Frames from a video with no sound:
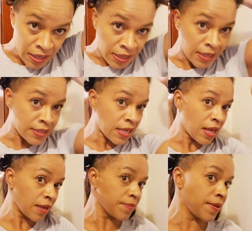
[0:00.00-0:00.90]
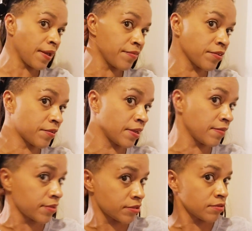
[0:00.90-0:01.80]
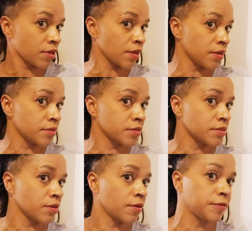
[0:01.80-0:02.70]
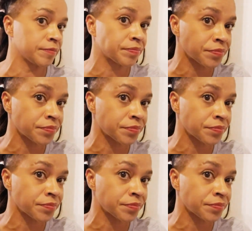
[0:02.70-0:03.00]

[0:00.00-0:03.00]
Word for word: because I've been having cravings, you guys. So